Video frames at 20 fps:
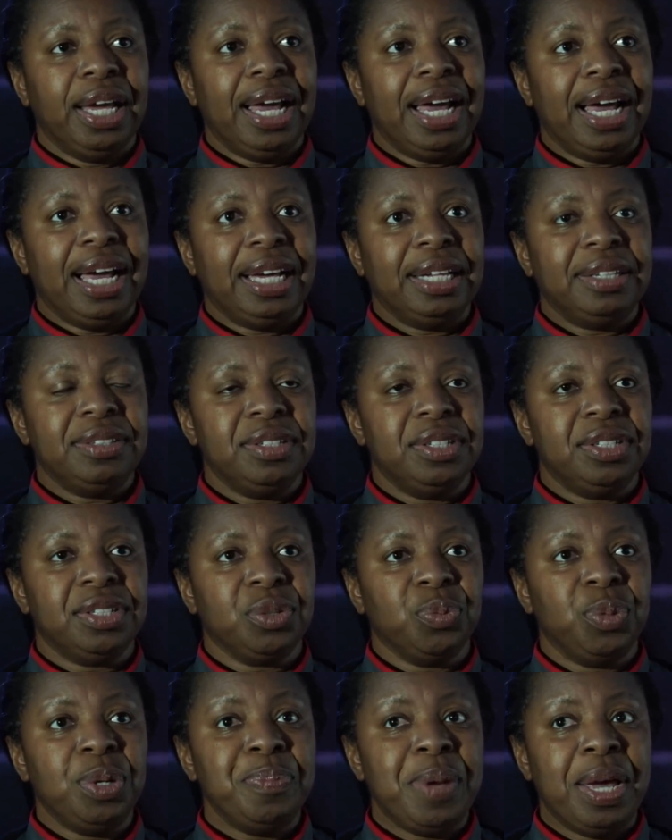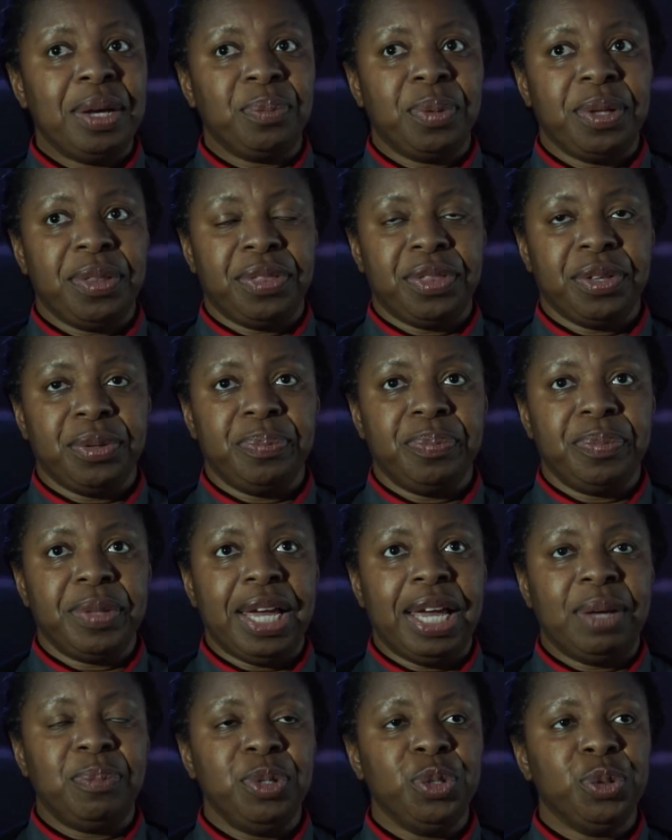And we met with them,
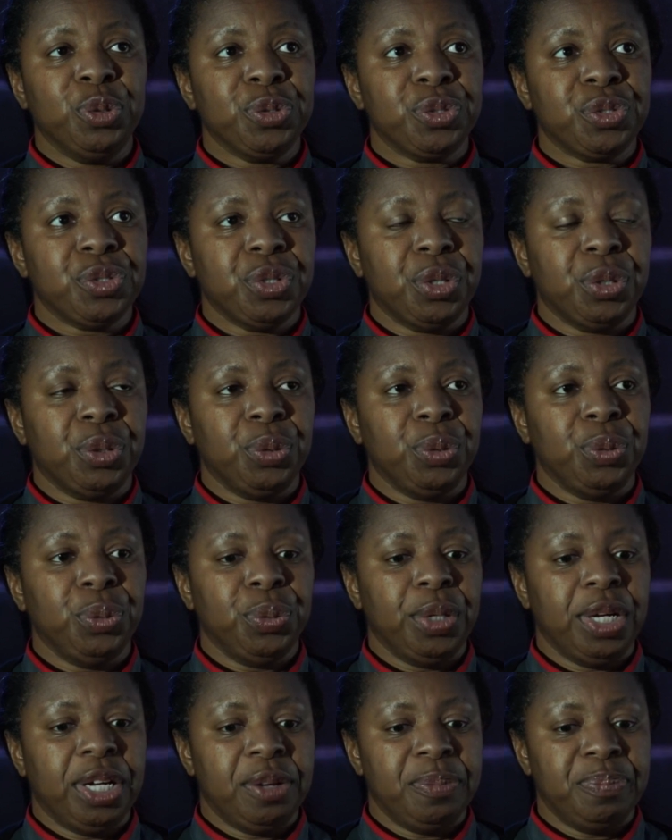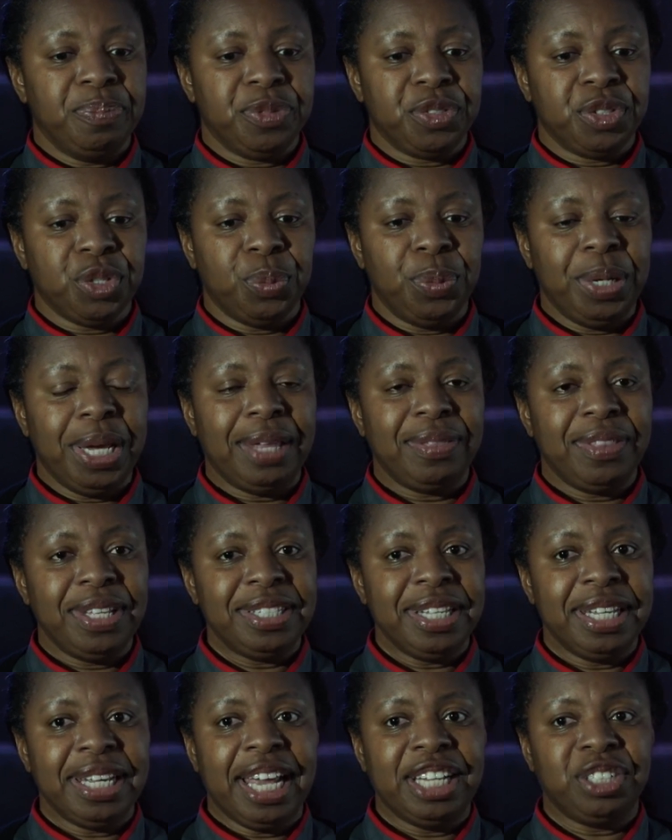and we also, um, so we had these
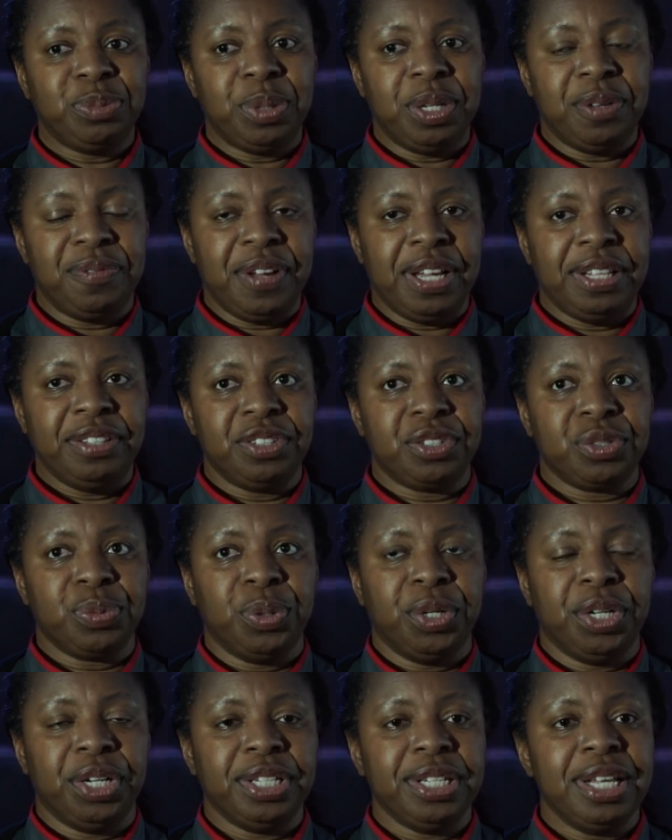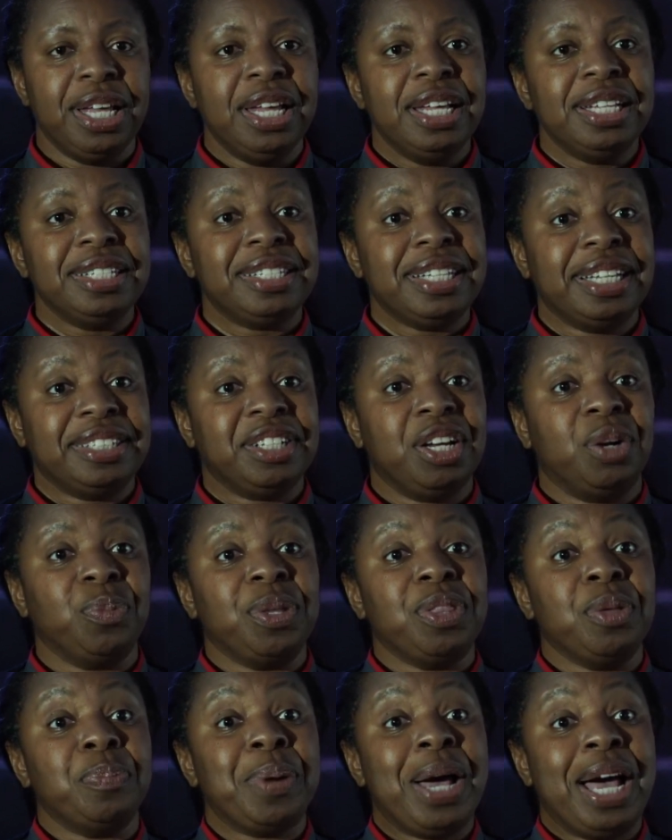engagement events were set up
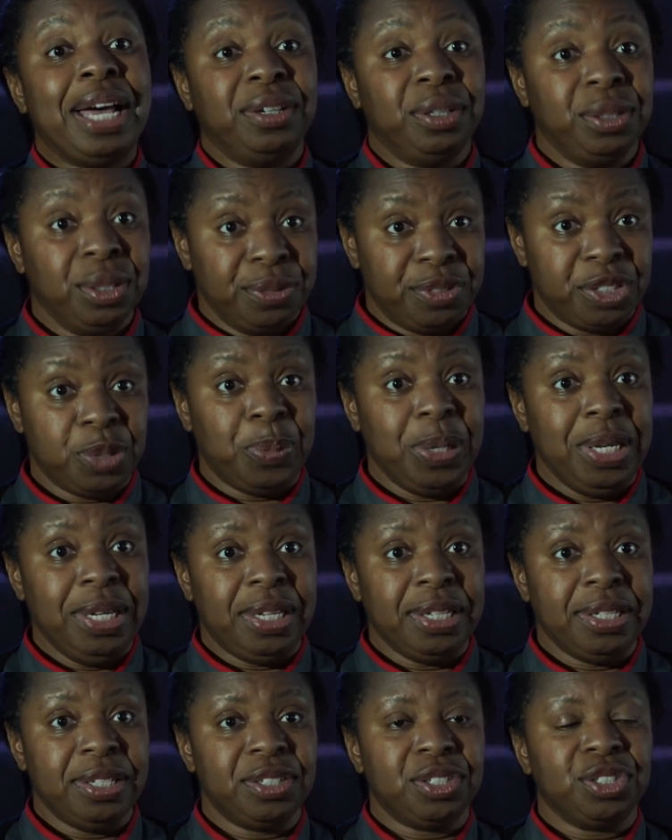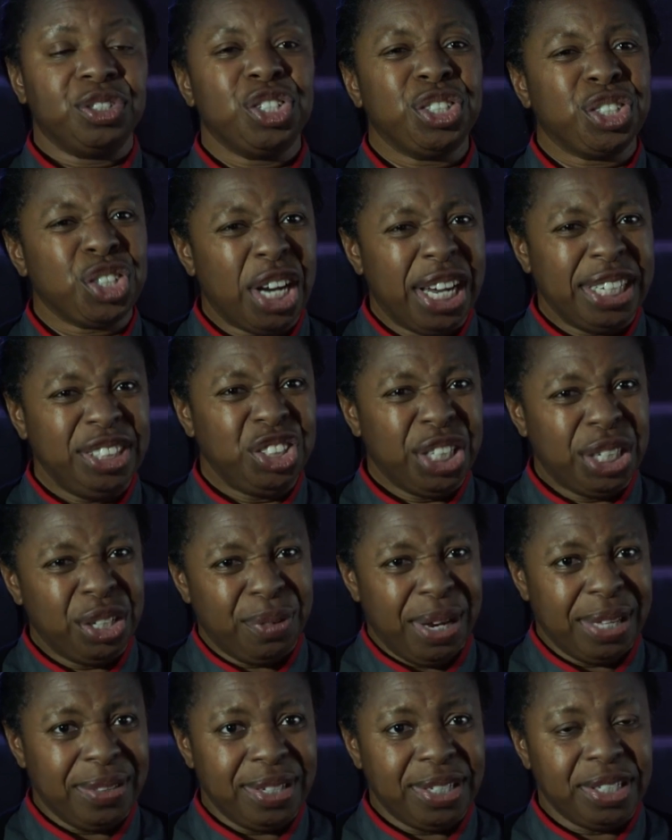with a panel of speakers to try and
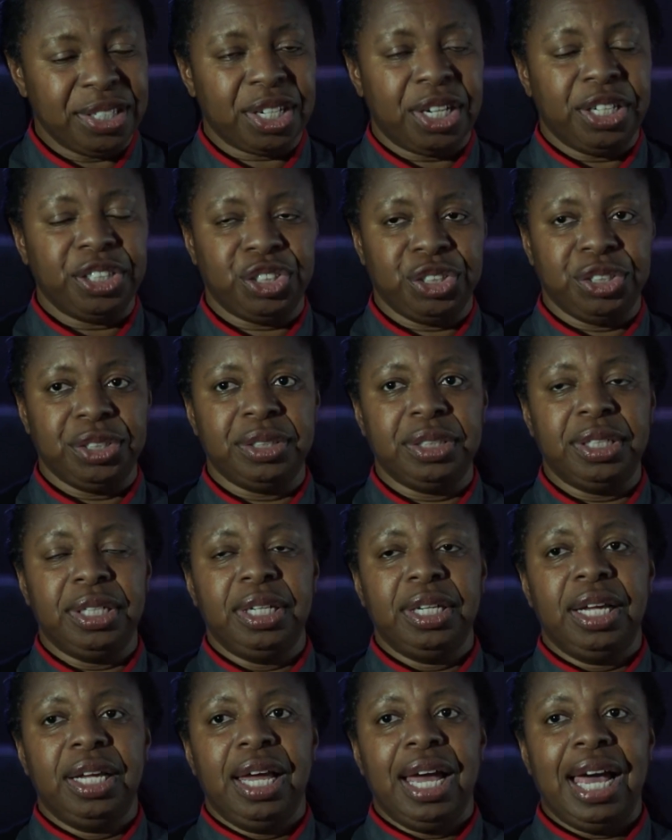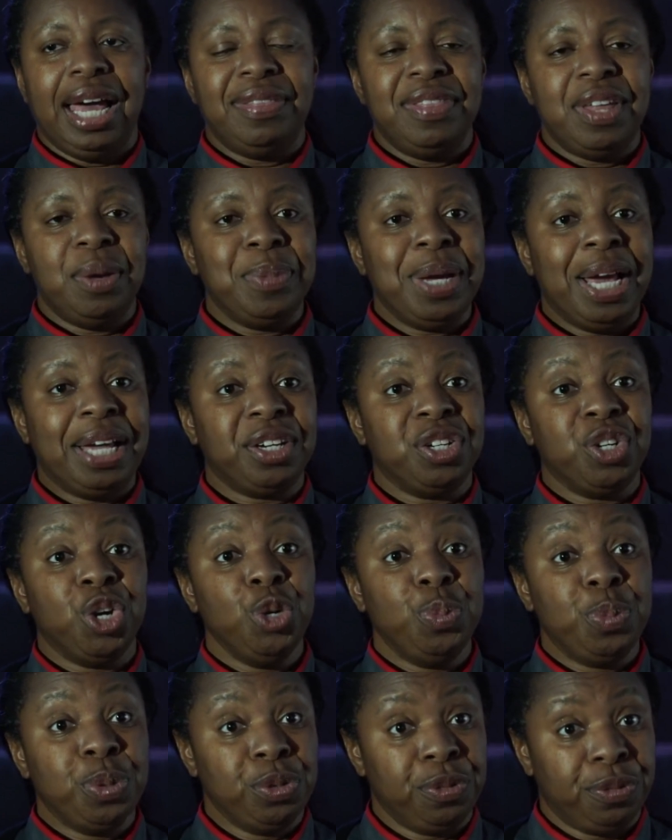generate the discussion. And then we had an
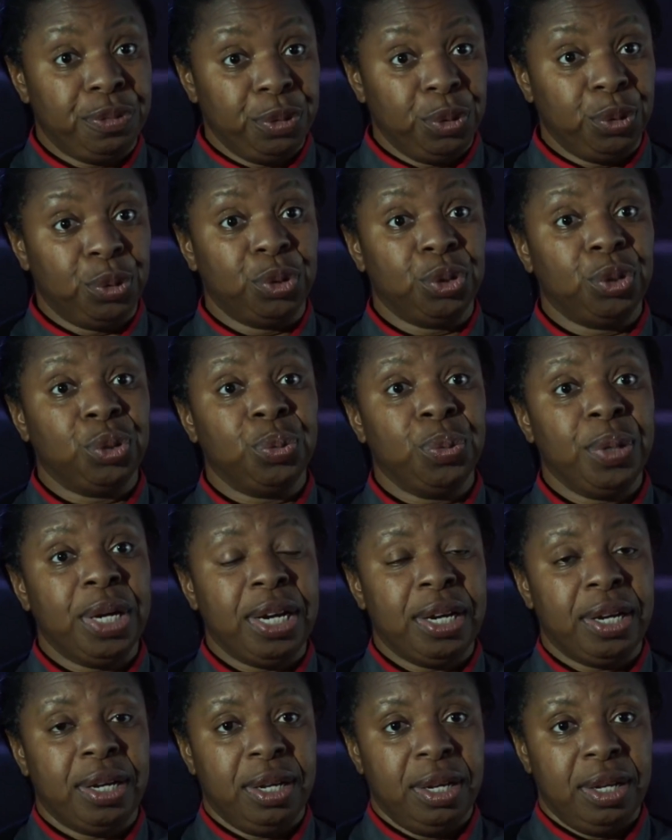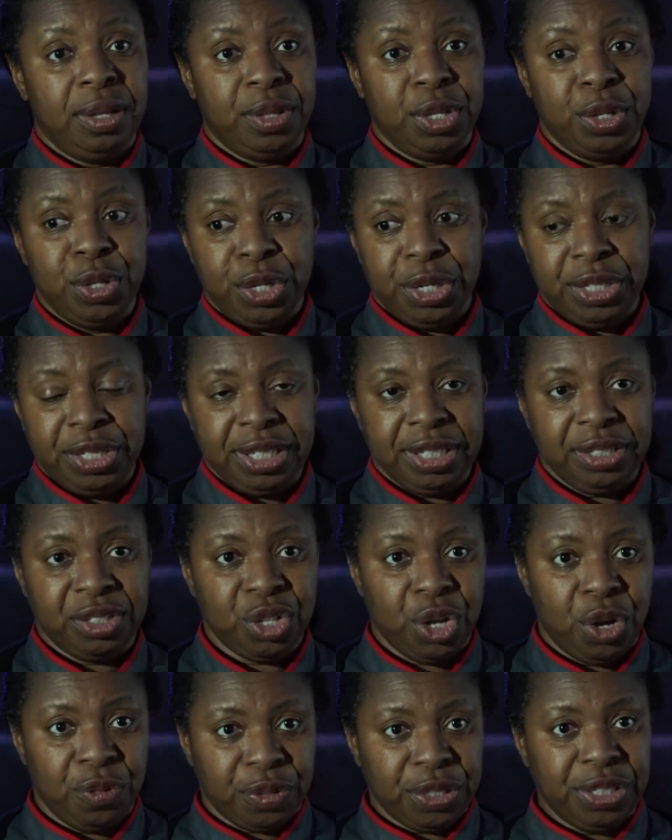open floor where the nursing
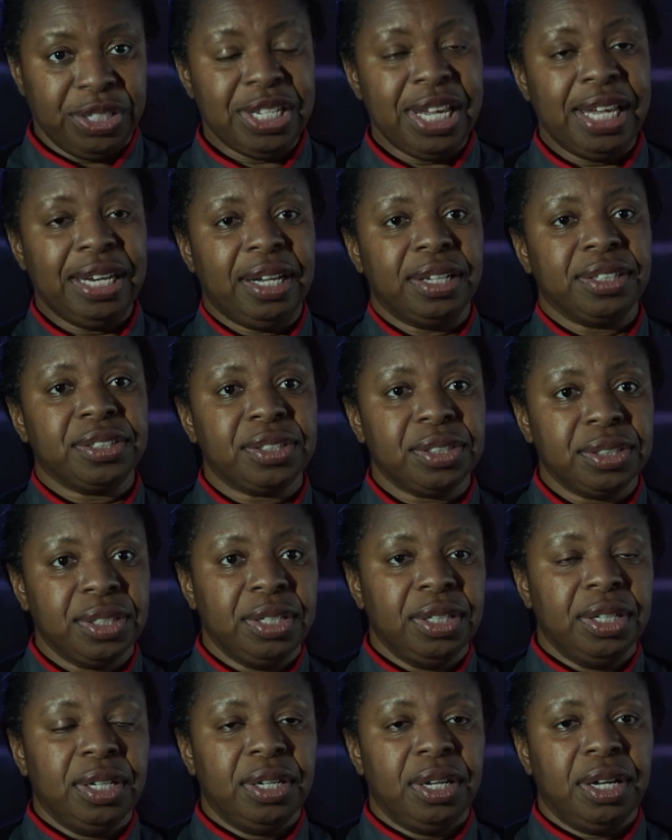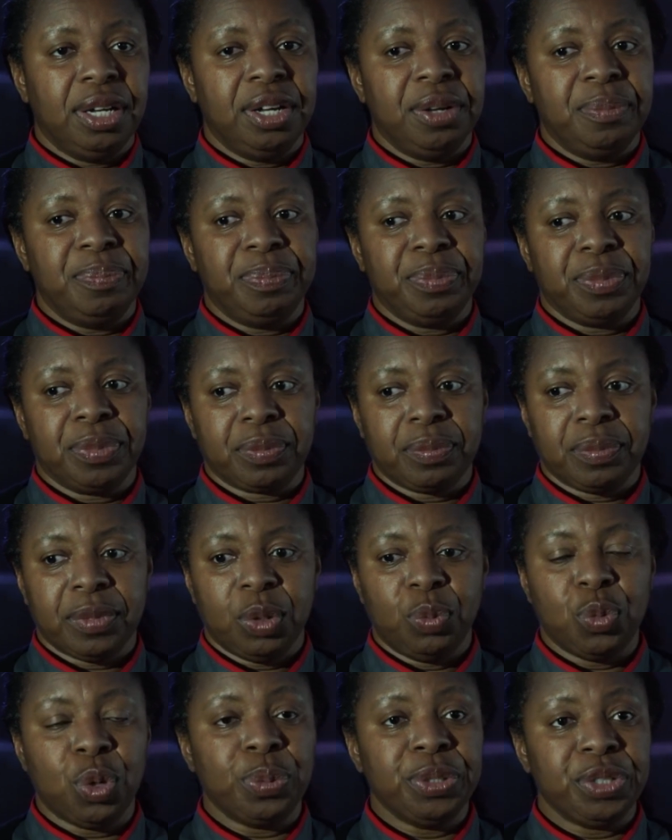staff could tell us um,
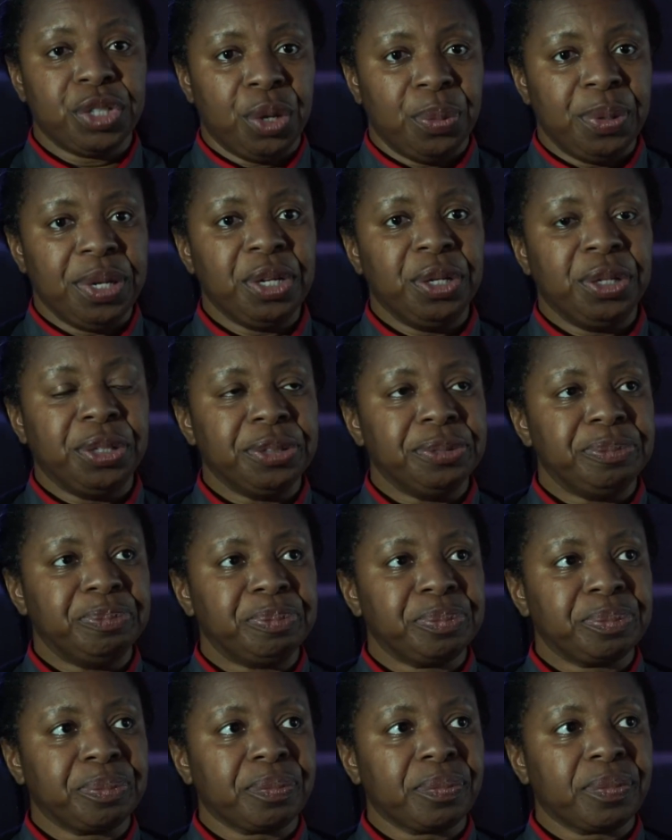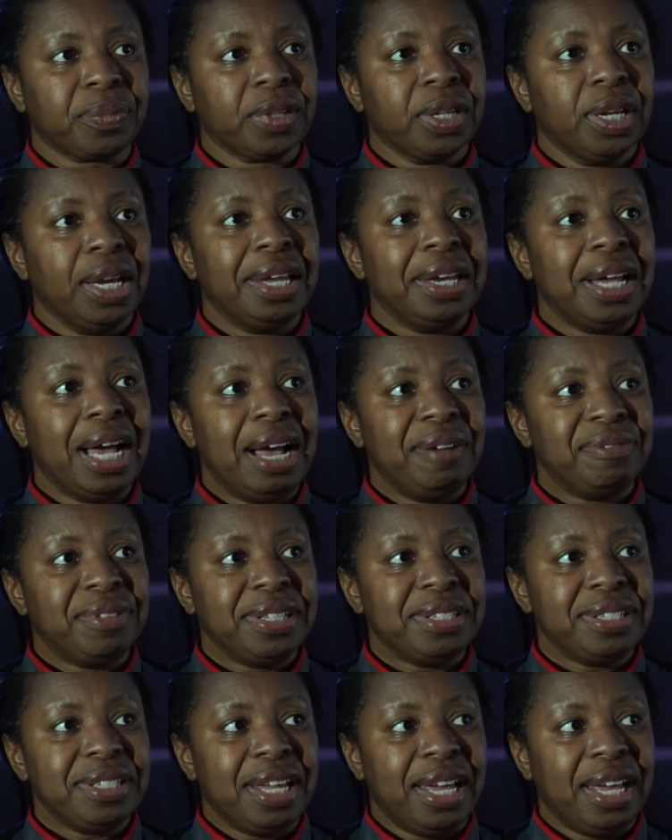what was going on. And I have to
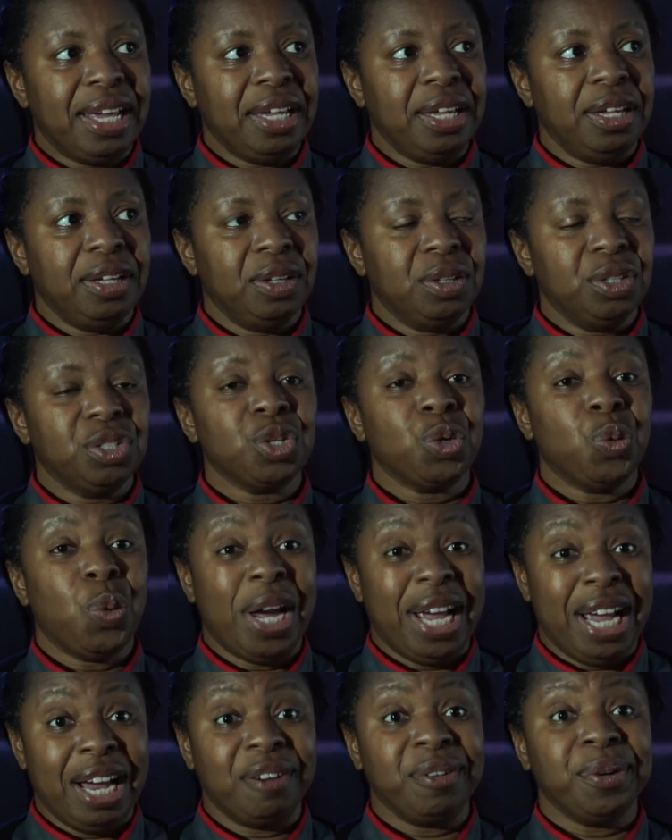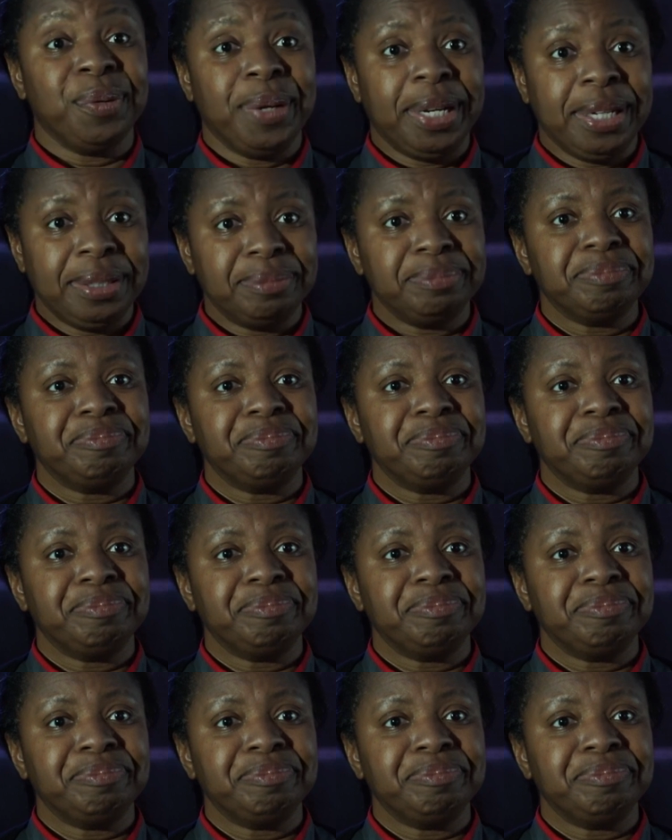say, quite harrowing,